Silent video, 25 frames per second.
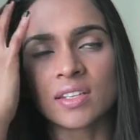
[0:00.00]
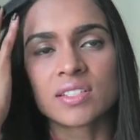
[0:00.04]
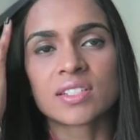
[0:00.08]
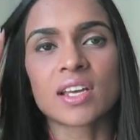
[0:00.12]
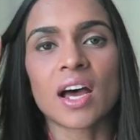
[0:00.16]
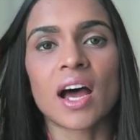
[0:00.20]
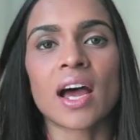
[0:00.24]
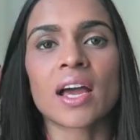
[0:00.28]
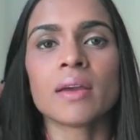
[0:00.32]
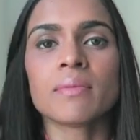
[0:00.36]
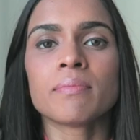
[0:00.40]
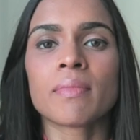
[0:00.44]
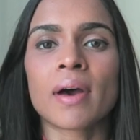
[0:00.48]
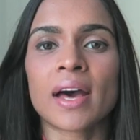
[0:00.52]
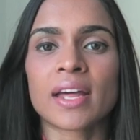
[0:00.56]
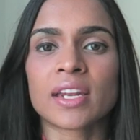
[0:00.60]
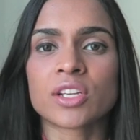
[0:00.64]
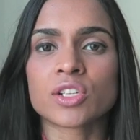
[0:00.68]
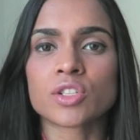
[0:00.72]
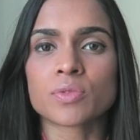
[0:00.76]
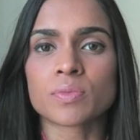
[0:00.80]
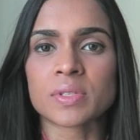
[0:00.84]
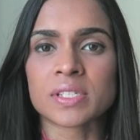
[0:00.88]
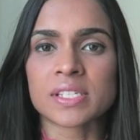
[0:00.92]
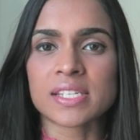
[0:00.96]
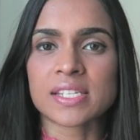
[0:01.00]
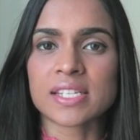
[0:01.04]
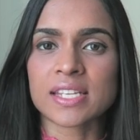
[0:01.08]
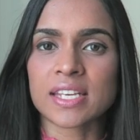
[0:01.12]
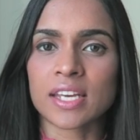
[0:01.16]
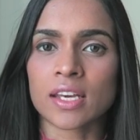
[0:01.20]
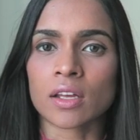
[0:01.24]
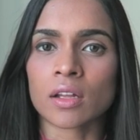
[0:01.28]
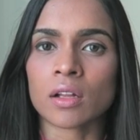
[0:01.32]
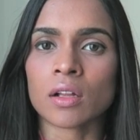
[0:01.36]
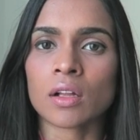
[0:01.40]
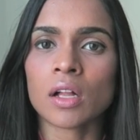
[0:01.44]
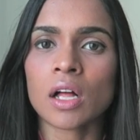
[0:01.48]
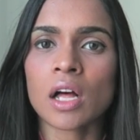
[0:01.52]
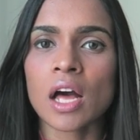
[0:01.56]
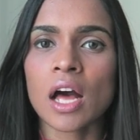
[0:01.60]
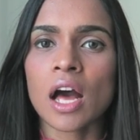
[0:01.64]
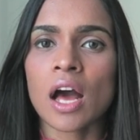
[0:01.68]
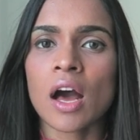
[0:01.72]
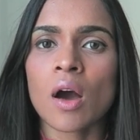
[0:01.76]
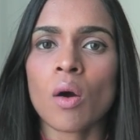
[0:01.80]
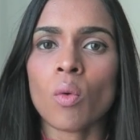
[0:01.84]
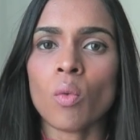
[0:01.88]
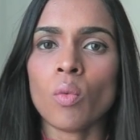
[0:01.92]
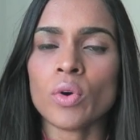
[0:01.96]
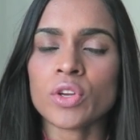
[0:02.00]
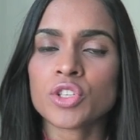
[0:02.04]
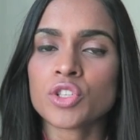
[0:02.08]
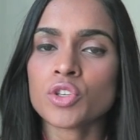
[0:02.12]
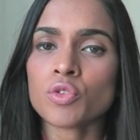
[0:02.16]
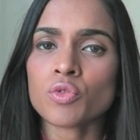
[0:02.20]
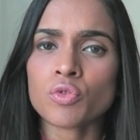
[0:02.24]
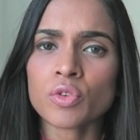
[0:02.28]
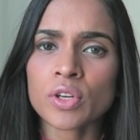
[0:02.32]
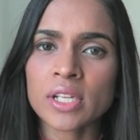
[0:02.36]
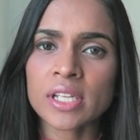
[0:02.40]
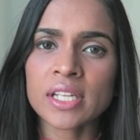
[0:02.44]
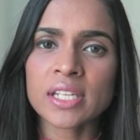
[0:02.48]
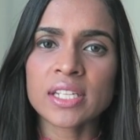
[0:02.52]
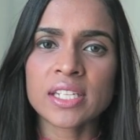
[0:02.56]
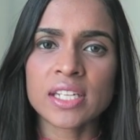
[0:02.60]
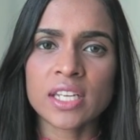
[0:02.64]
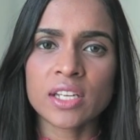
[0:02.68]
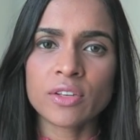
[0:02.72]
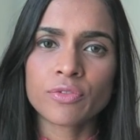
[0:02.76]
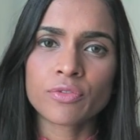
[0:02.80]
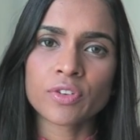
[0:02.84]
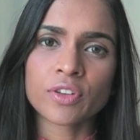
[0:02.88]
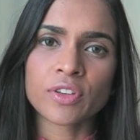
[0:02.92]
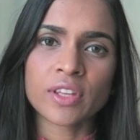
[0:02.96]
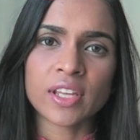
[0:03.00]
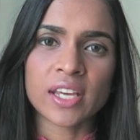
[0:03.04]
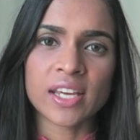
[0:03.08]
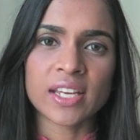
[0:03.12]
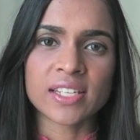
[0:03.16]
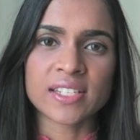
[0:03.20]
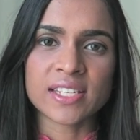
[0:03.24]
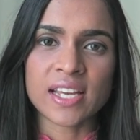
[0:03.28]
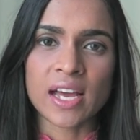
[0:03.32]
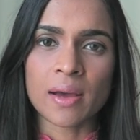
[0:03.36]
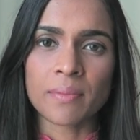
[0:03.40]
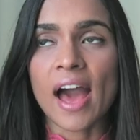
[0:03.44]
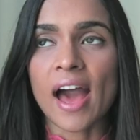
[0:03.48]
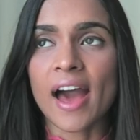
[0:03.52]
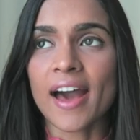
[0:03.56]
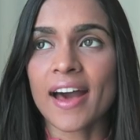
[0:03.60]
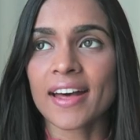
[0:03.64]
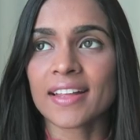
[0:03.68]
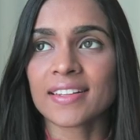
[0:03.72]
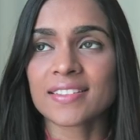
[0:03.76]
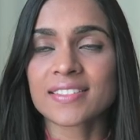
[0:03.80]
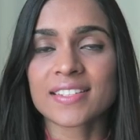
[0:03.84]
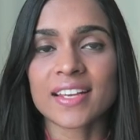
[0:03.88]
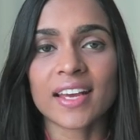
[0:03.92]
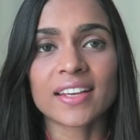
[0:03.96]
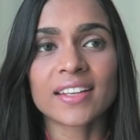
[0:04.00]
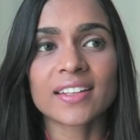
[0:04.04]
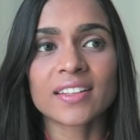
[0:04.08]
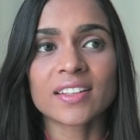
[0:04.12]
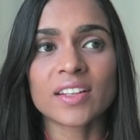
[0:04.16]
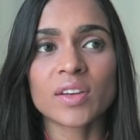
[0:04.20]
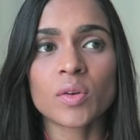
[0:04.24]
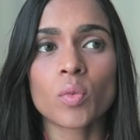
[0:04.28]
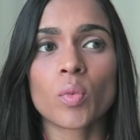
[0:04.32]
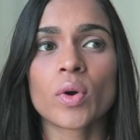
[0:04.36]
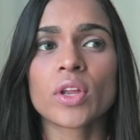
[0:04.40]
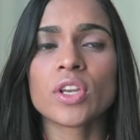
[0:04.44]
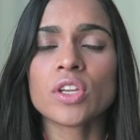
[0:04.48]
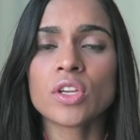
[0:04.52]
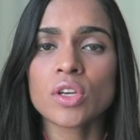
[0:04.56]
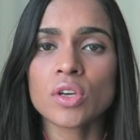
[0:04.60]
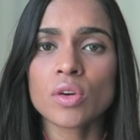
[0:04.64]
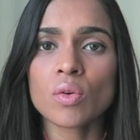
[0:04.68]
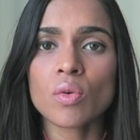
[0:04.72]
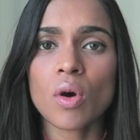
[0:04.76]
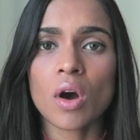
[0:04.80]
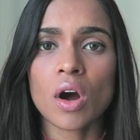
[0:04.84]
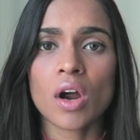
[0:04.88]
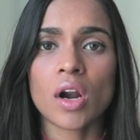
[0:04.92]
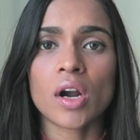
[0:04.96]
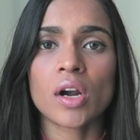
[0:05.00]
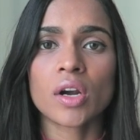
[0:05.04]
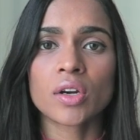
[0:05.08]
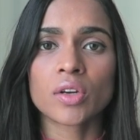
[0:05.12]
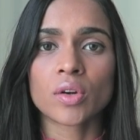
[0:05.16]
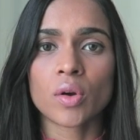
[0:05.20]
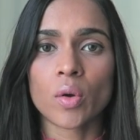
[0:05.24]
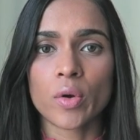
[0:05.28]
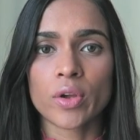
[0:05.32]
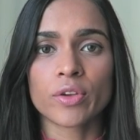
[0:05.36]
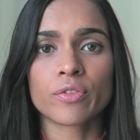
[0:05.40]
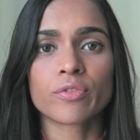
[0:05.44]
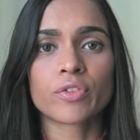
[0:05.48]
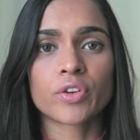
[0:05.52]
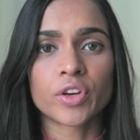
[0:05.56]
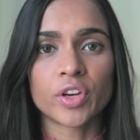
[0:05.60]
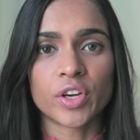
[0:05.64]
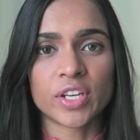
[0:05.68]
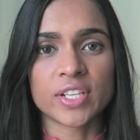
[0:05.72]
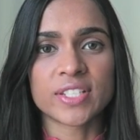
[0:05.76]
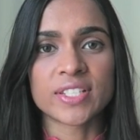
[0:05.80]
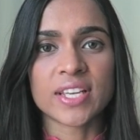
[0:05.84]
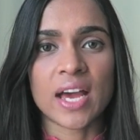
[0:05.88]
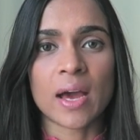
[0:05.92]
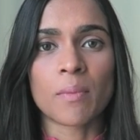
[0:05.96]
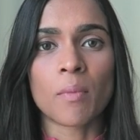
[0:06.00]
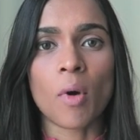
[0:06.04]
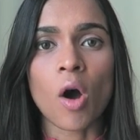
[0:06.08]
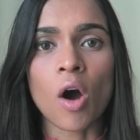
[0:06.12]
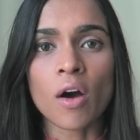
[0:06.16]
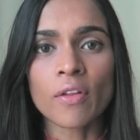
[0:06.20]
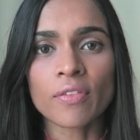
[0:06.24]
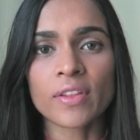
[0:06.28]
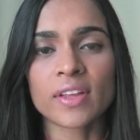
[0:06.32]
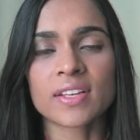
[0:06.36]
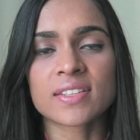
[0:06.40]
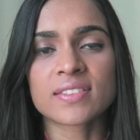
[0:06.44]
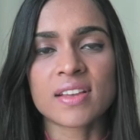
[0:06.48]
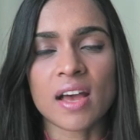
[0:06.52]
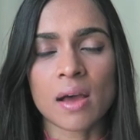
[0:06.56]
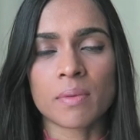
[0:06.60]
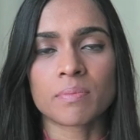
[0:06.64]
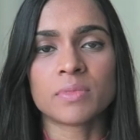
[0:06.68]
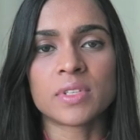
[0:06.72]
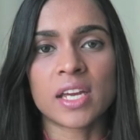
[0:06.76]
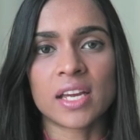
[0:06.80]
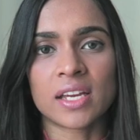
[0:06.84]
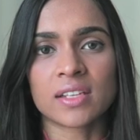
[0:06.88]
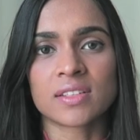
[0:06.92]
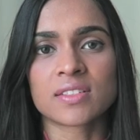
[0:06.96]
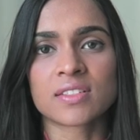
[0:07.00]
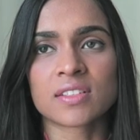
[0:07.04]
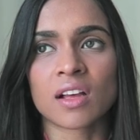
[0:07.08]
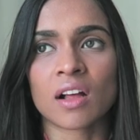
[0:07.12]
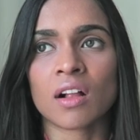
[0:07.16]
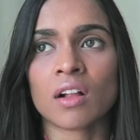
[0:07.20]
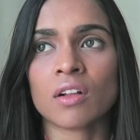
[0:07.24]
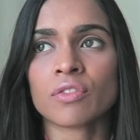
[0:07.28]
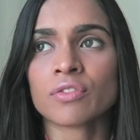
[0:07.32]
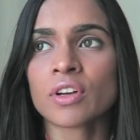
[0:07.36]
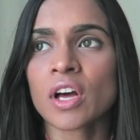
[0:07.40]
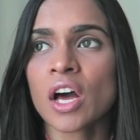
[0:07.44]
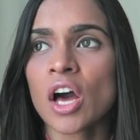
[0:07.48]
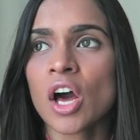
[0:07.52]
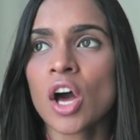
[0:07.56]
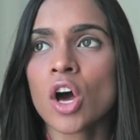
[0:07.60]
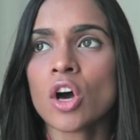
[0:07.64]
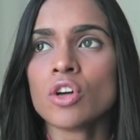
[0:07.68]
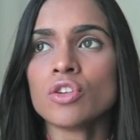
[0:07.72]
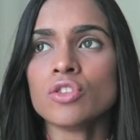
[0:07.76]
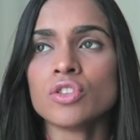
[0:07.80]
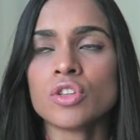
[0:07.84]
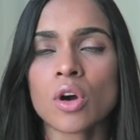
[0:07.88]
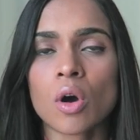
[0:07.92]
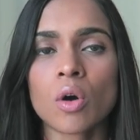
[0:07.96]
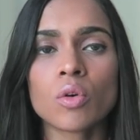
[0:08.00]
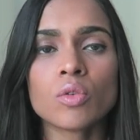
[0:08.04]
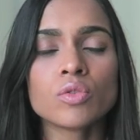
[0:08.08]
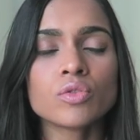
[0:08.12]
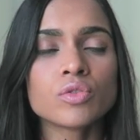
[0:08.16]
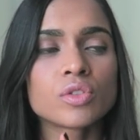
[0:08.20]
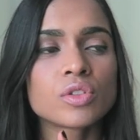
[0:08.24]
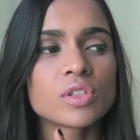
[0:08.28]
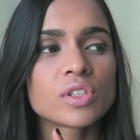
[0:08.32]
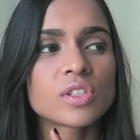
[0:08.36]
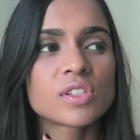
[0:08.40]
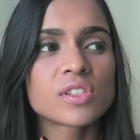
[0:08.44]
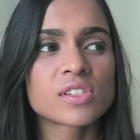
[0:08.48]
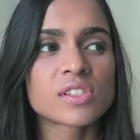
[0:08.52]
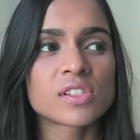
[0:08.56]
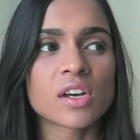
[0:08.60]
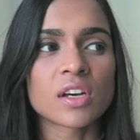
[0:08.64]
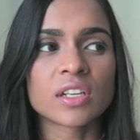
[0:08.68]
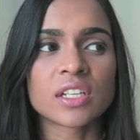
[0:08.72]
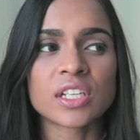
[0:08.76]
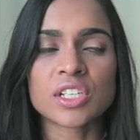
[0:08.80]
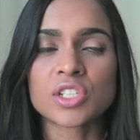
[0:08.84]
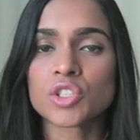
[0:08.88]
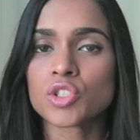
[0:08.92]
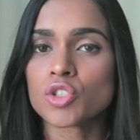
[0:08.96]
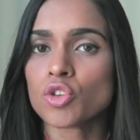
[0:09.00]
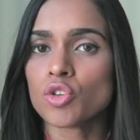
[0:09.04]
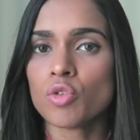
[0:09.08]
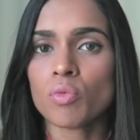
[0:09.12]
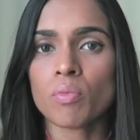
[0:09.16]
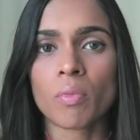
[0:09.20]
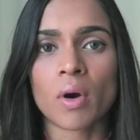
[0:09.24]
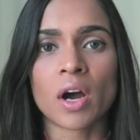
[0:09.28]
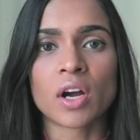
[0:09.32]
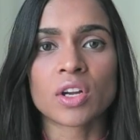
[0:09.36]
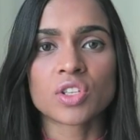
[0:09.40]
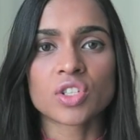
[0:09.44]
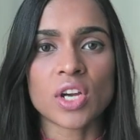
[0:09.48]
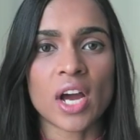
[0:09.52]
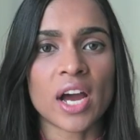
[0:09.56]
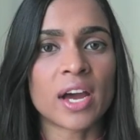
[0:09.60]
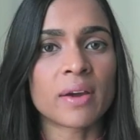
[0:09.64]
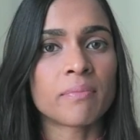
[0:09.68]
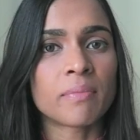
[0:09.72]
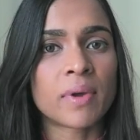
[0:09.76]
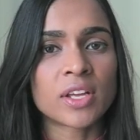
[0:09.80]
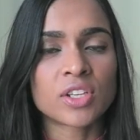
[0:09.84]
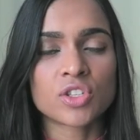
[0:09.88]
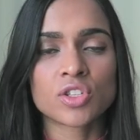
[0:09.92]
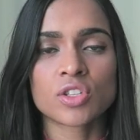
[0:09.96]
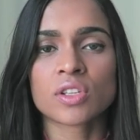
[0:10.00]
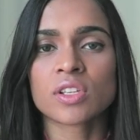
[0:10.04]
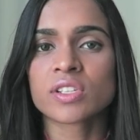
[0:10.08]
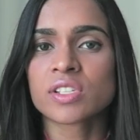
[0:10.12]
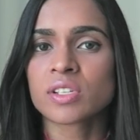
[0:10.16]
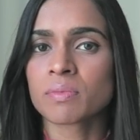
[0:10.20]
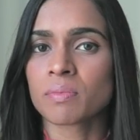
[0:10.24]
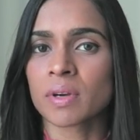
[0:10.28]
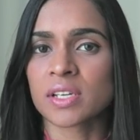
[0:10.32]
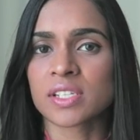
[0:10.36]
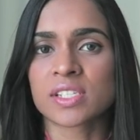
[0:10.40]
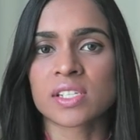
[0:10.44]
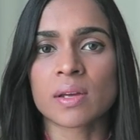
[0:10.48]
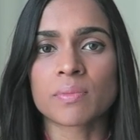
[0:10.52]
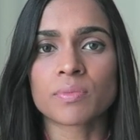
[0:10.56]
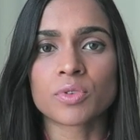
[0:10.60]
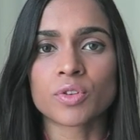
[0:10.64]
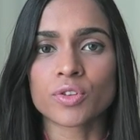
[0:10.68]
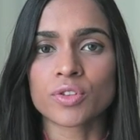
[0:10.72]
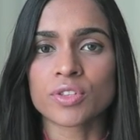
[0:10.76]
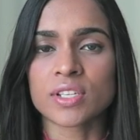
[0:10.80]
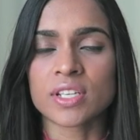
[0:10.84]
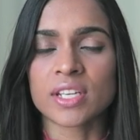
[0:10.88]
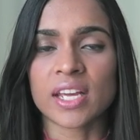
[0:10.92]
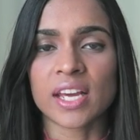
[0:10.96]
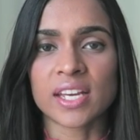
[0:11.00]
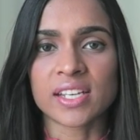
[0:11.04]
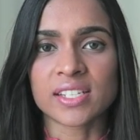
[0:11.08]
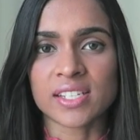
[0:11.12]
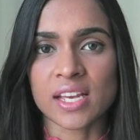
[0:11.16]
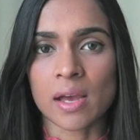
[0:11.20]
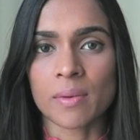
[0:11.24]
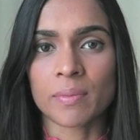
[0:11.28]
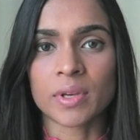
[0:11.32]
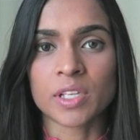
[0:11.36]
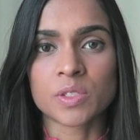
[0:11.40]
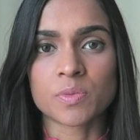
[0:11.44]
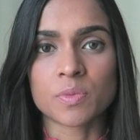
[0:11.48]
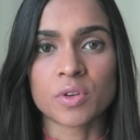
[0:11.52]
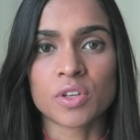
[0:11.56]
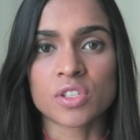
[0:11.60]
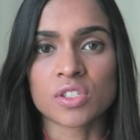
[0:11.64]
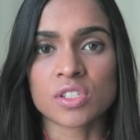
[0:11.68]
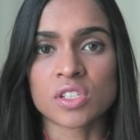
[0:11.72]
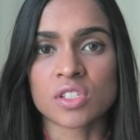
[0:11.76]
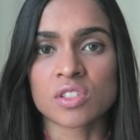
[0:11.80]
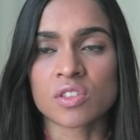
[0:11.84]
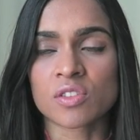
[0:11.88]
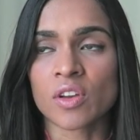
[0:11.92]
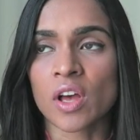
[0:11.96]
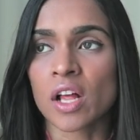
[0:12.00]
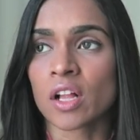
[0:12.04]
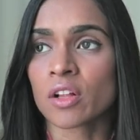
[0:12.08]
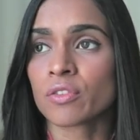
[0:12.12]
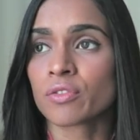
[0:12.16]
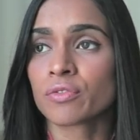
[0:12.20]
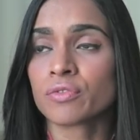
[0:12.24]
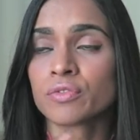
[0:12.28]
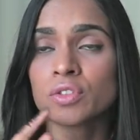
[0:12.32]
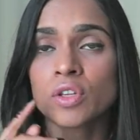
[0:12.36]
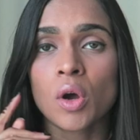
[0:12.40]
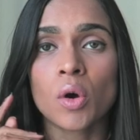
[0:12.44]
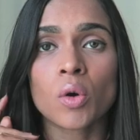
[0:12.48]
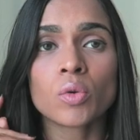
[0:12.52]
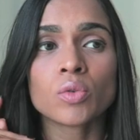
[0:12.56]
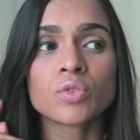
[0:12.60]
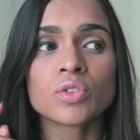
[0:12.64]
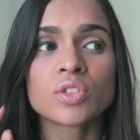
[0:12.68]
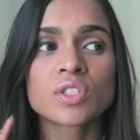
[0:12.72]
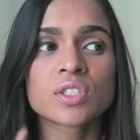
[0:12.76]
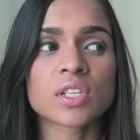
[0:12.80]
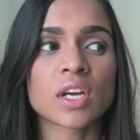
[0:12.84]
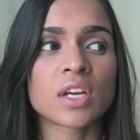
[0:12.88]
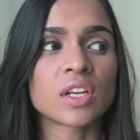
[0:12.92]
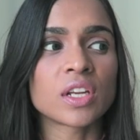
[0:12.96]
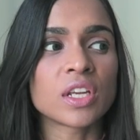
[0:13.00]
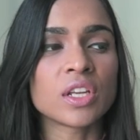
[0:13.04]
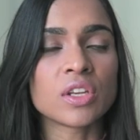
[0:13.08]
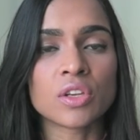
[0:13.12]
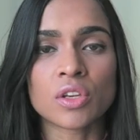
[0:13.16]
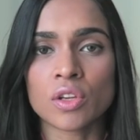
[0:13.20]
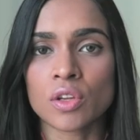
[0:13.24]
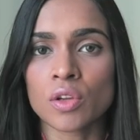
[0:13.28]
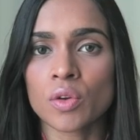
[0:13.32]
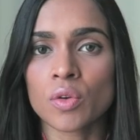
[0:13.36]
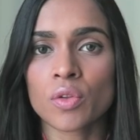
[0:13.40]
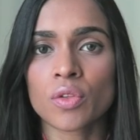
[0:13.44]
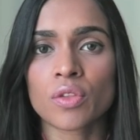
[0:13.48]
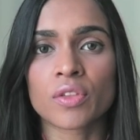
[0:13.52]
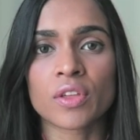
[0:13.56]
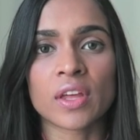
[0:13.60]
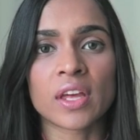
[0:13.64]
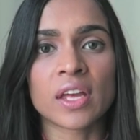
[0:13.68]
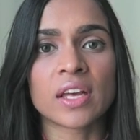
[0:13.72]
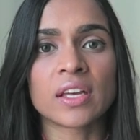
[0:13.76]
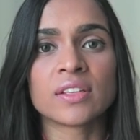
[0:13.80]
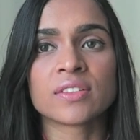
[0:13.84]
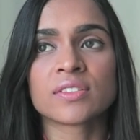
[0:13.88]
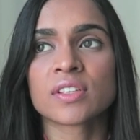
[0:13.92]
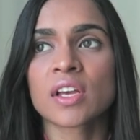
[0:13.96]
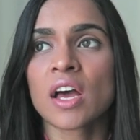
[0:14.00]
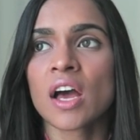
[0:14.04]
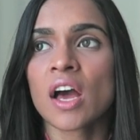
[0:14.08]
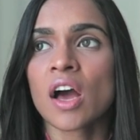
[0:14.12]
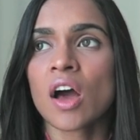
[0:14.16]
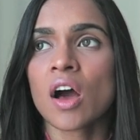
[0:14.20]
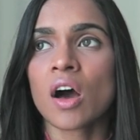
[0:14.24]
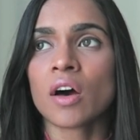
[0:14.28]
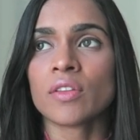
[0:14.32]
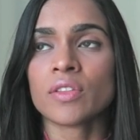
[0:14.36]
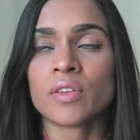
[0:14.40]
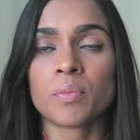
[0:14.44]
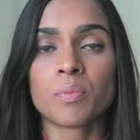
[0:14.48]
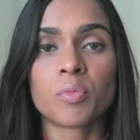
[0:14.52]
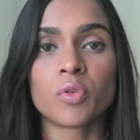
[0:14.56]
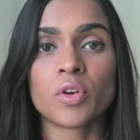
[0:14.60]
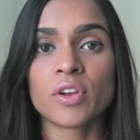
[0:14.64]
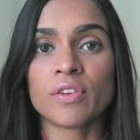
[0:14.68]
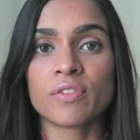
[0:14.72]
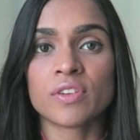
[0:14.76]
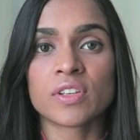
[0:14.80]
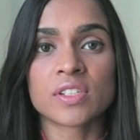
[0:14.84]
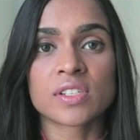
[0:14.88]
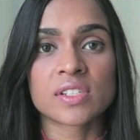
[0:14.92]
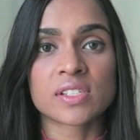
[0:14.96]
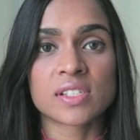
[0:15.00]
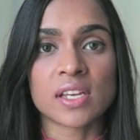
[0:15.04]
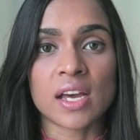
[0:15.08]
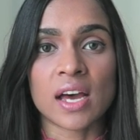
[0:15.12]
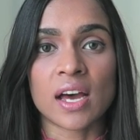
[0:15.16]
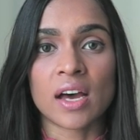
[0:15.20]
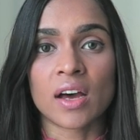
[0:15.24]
time management skill which you really need for the exam. And secondly, when you are going for your exam, on the exam day itself, don't study too much. I mentioned this in my step 2 CK exam experience itself. Don't study new things the previous